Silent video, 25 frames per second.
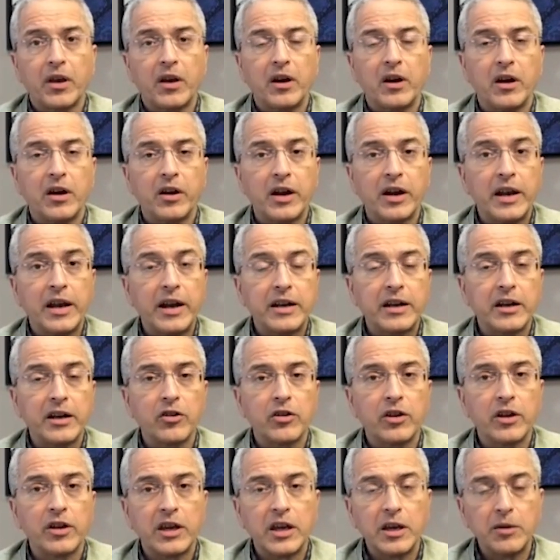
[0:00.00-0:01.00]

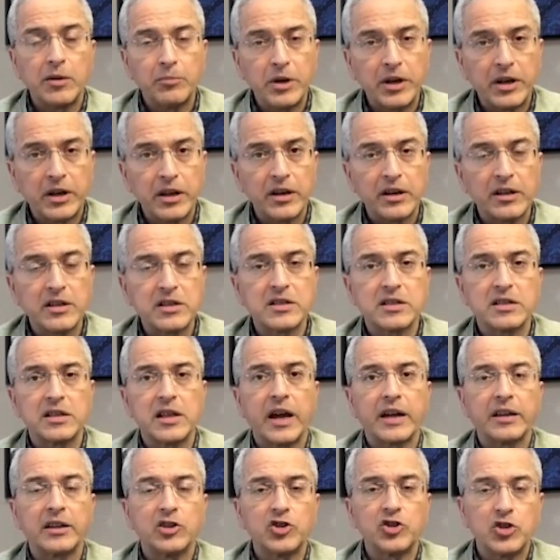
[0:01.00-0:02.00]
relating to the key materials
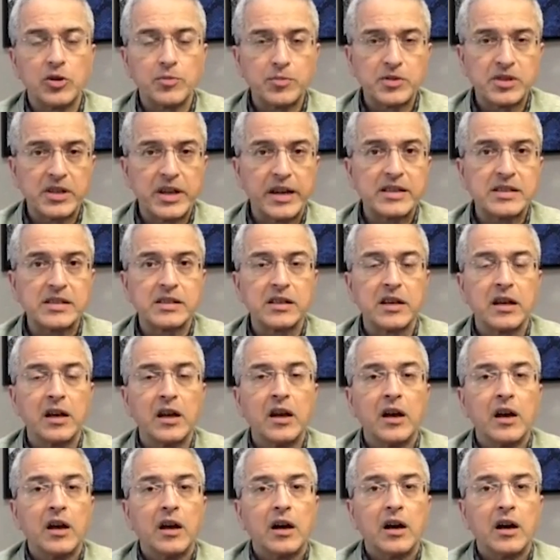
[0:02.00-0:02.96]
like the chipsets